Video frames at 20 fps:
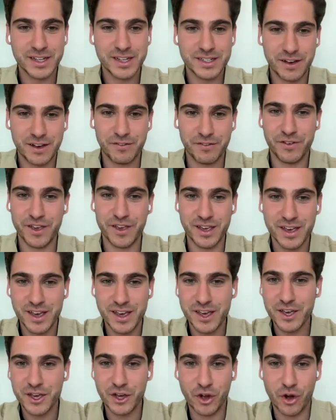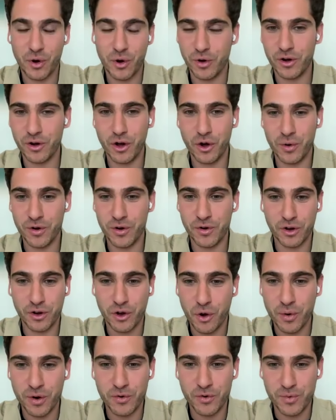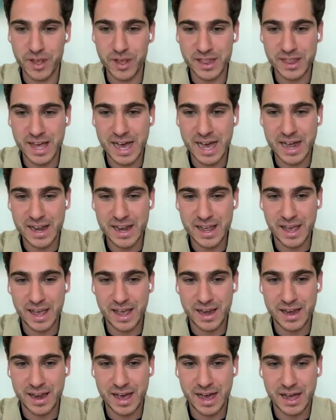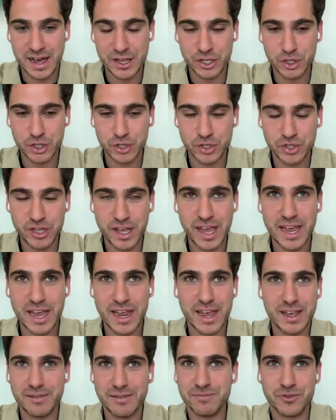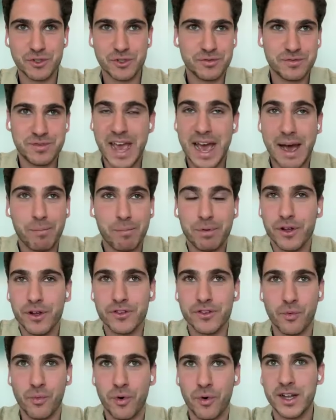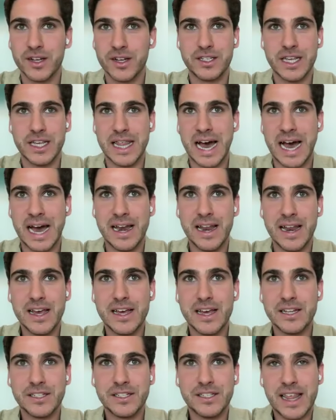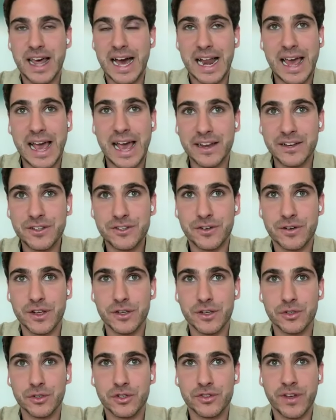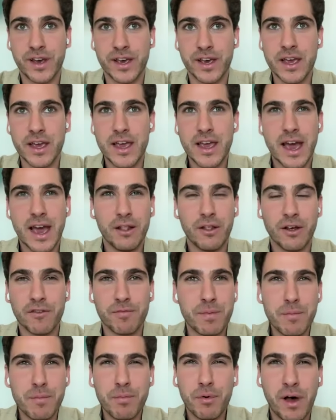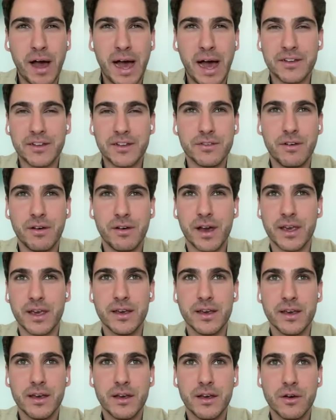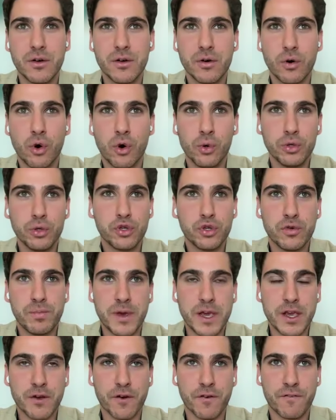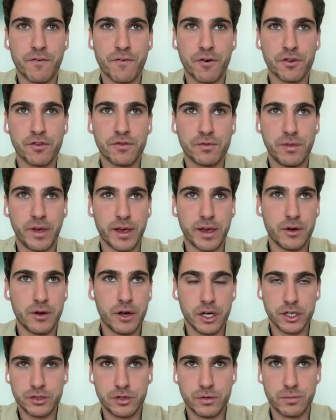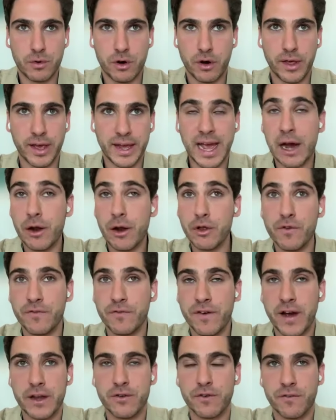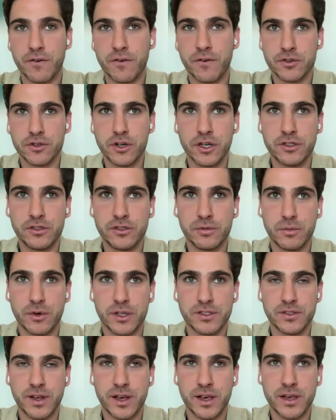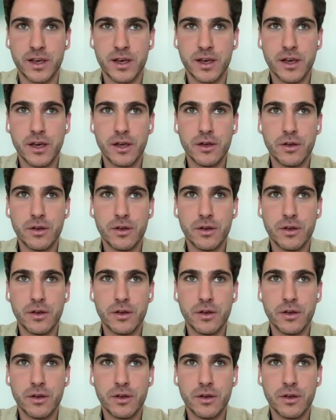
And so definitely go and read that. And just yeah, +1 to that answer. It just like a lot of people ask like who should be your first like customer, like how do you find your first customer?